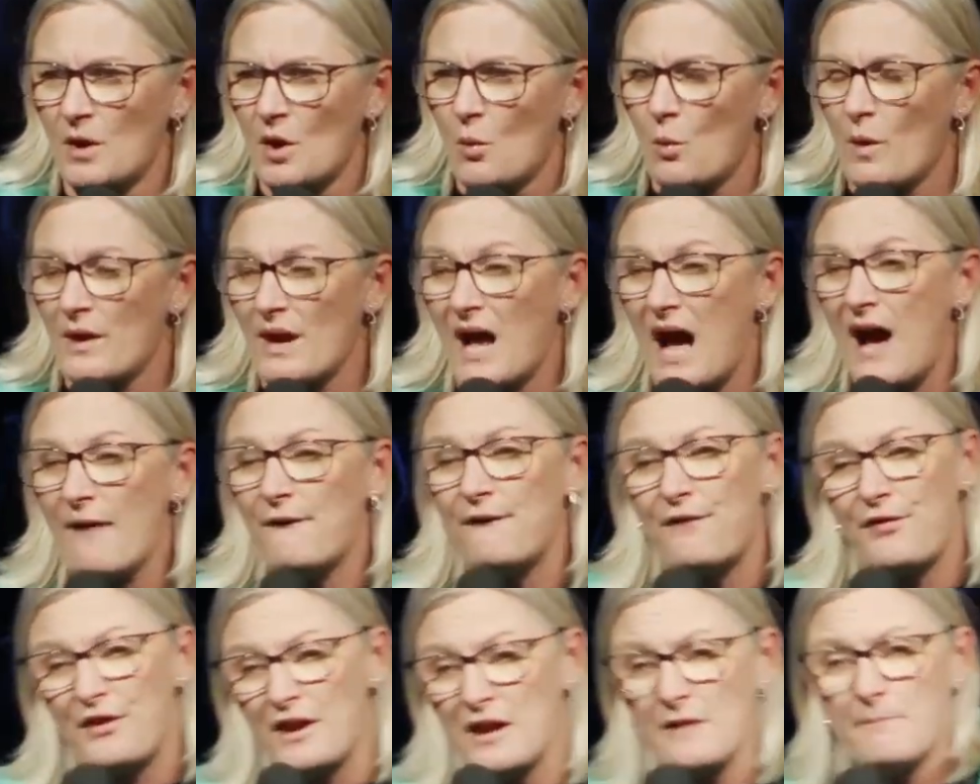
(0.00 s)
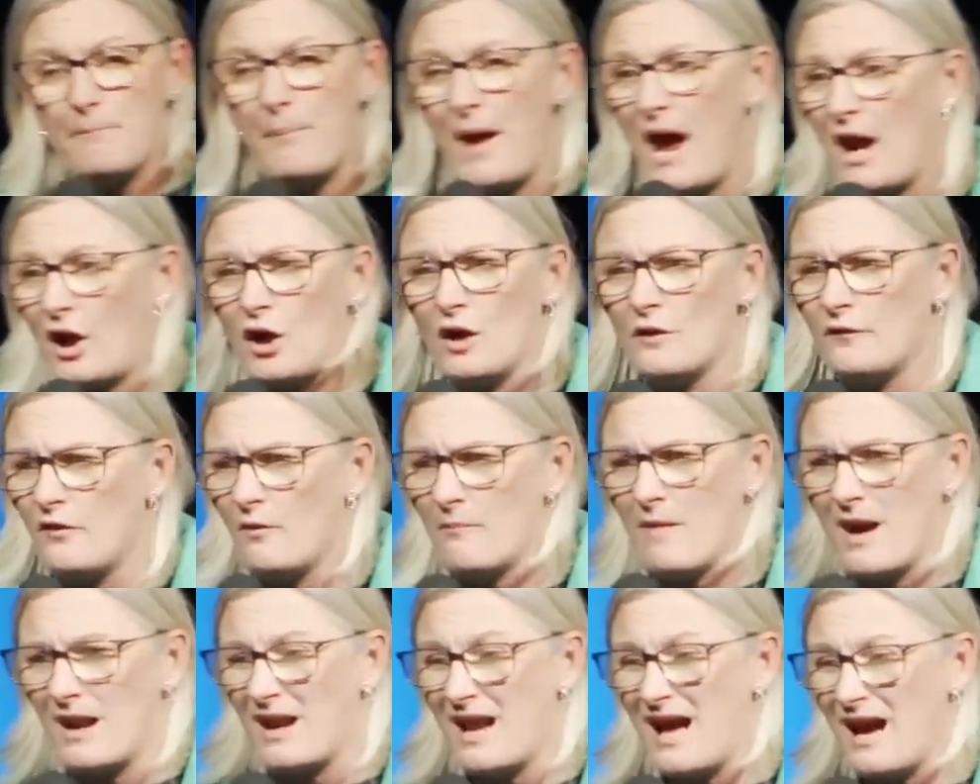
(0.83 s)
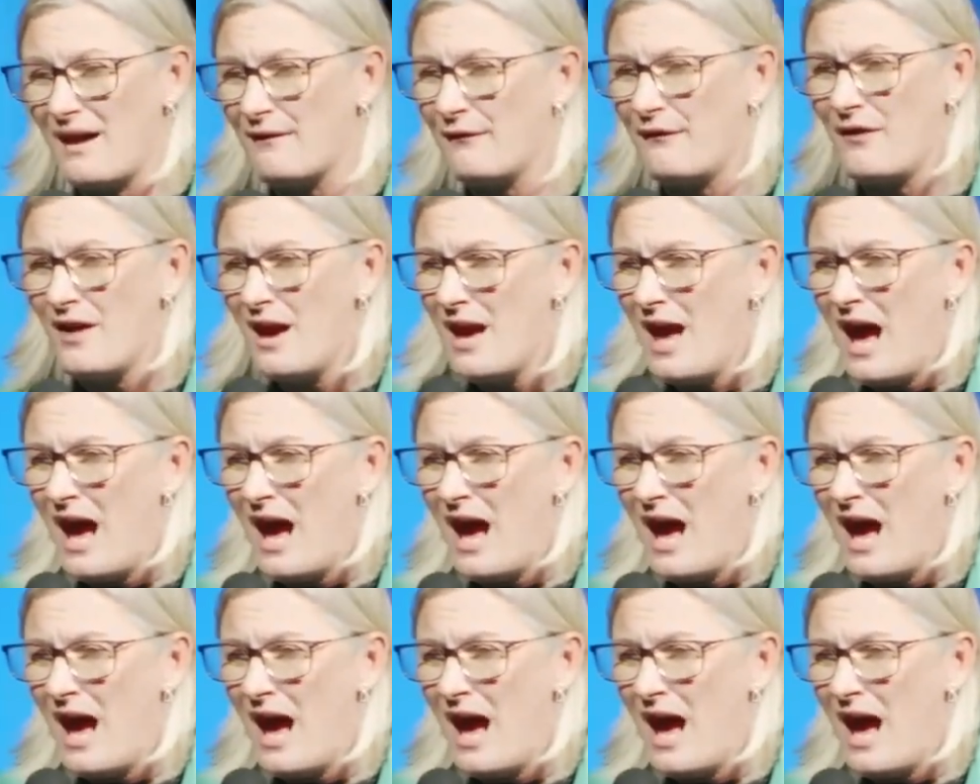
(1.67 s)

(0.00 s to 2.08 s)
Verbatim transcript: When I think back over my life,